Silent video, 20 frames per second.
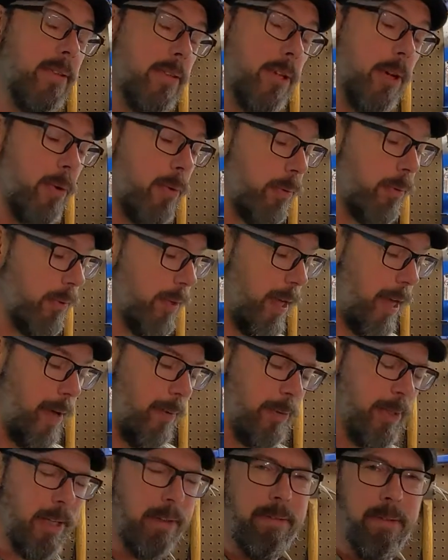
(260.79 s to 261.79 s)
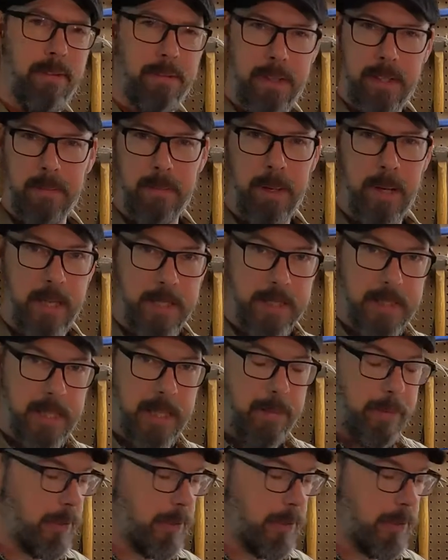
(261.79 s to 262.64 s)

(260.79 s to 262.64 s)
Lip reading: so it was like 15 bucks. I got